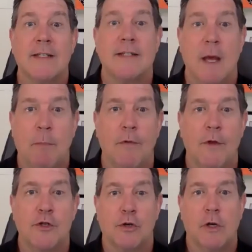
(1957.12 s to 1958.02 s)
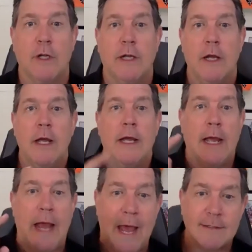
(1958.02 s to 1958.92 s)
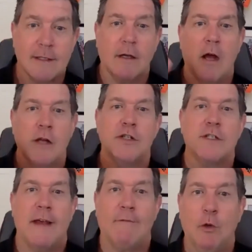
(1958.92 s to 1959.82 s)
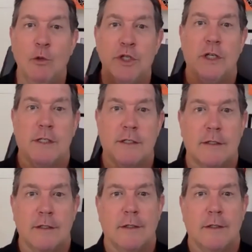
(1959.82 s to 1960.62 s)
step on the journey as a conscious evolutionist.